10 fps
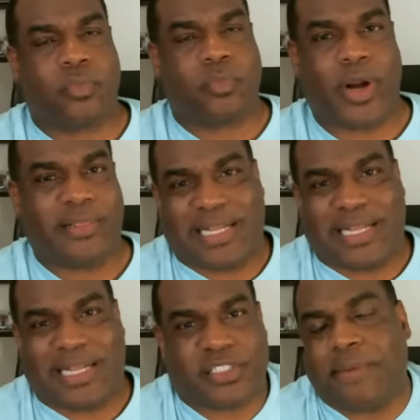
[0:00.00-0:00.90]
right? That's
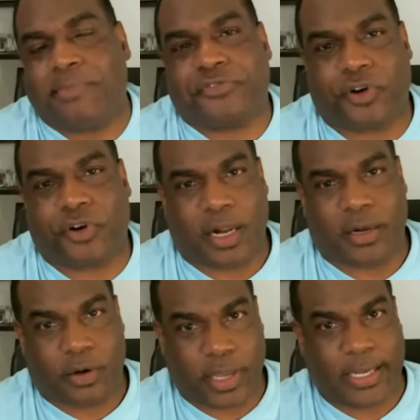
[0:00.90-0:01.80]
the same as fraud,
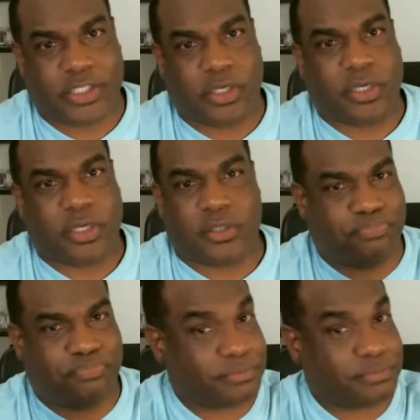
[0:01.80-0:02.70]
okay? So
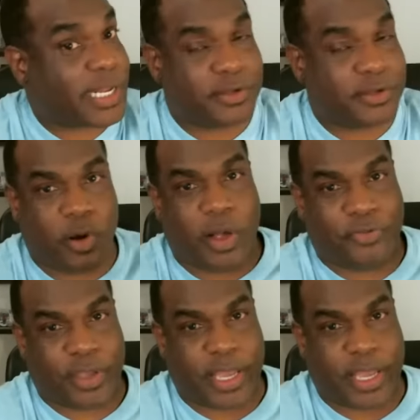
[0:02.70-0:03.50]
I'm just letting you know off the